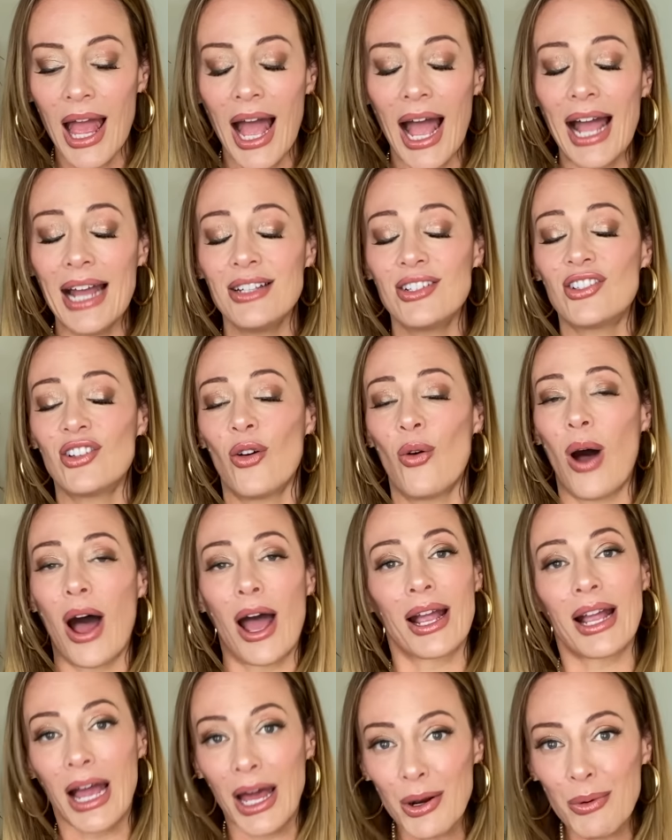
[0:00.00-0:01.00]
And so
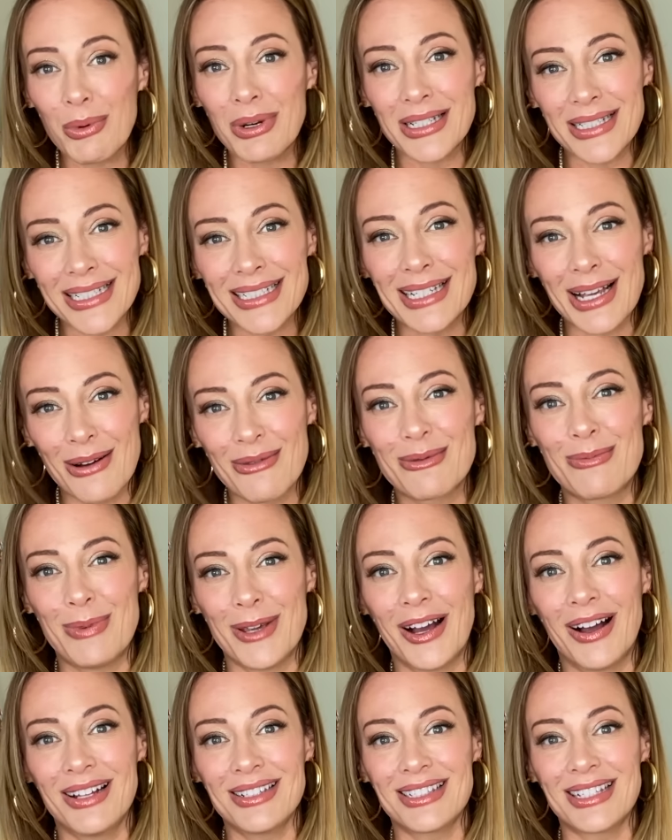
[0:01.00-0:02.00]
I kind of want to sit down with
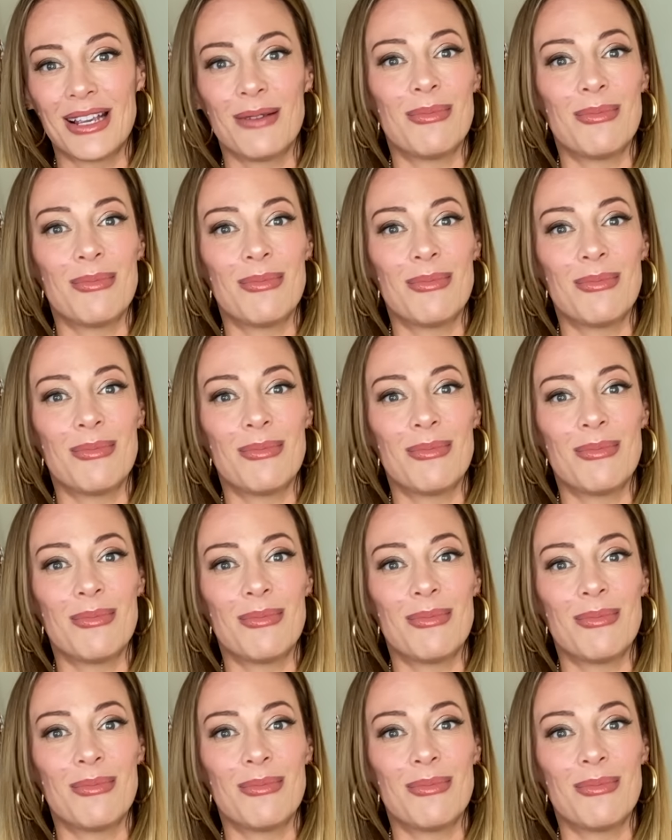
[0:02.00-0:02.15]
Beyonce